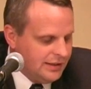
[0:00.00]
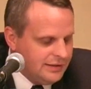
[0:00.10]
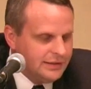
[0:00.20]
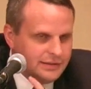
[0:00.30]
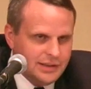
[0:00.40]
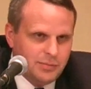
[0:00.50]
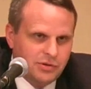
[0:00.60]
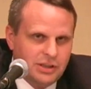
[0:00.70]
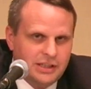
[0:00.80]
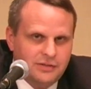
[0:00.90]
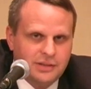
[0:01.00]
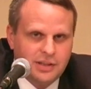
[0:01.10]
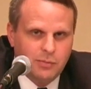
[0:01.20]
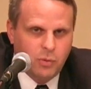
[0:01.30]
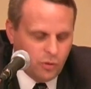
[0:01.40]
AT&T believes in
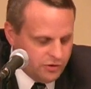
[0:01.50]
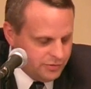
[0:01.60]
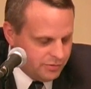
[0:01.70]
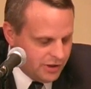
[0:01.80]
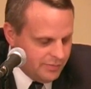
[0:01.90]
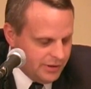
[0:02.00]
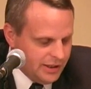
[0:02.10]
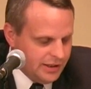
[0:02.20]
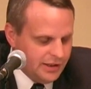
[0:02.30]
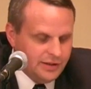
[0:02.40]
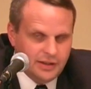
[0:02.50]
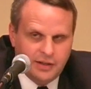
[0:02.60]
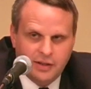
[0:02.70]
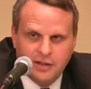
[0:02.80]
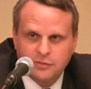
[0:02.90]
the importance of broadband,
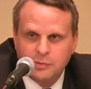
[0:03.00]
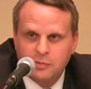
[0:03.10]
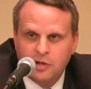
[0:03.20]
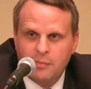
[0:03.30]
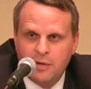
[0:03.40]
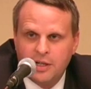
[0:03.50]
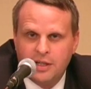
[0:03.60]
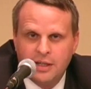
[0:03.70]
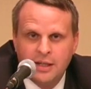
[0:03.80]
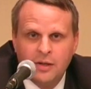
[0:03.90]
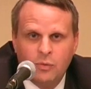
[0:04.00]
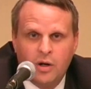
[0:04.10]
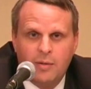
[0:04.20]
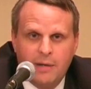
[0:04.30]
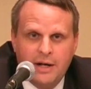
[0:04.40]
and thus we put our money
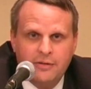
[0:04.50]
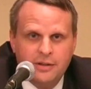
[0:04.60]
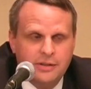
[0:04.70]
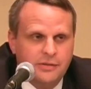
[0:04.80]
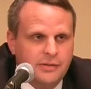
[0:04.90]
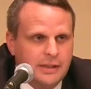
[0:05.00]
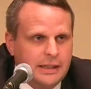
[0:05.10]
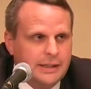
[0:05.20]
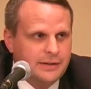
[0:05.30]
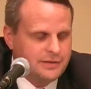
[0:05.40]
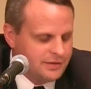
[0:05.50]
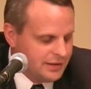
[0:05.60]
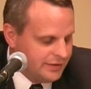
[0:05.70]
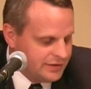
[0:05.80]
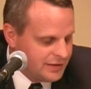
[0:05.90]
where our mouth is on
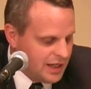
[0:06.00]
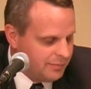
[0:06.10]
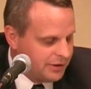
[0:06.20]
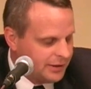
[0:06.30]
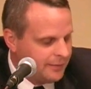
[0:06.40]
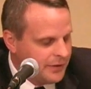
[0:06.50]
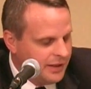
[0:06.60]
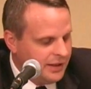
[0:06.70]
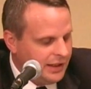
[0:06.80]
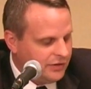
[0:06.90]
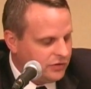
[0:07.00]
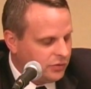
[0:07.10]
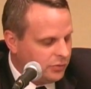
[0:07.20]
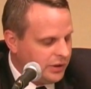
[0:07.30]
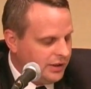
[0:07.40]
this topic. And
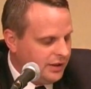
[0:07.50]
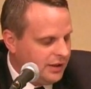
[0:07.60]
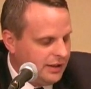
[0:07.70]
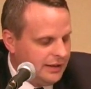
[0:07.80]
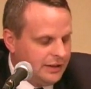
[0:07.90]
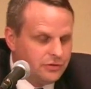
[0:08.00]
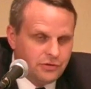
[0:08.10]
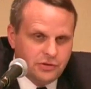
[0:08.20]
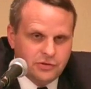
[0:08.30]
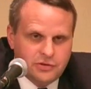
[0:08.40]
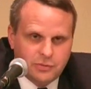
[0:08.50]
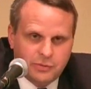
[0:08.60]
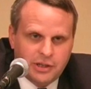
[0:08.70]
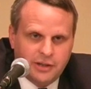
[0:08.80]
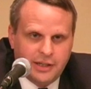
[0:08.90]
so we introduced
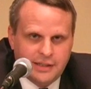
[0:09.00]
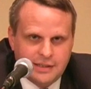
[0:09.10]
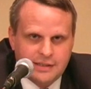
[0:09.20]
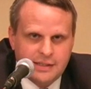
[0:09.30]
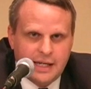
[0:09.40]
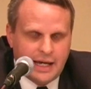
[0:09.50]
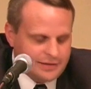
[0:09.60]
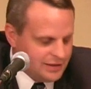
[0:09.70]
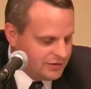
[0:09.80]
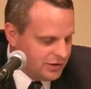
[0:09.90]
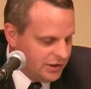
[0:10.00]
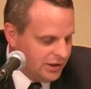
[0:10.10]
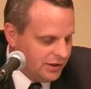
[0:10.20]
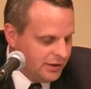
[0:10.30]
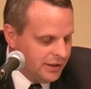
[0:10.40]
what we call the AT&T Access
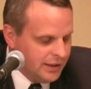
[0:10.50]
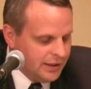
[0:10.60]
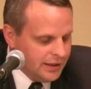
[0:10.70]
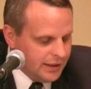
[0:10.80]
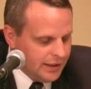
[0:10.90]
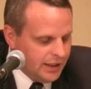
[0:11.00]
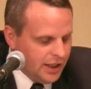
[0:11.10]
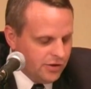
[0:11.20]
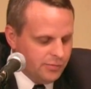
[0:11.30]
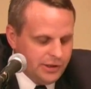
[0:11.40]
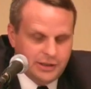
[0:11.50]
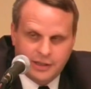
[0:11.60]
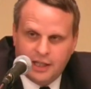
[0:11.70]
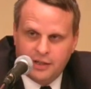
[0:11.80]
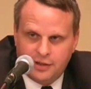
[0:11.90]
All $100 million
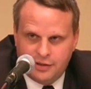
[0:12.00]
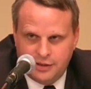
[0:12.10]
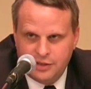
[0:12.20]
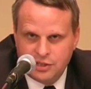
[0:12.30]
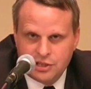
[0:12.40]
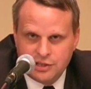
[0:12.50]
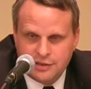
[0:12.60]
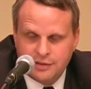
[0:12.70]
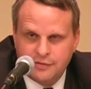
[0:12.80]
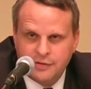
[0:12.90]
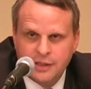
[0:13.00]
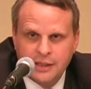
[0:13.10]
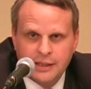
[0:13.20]
initiative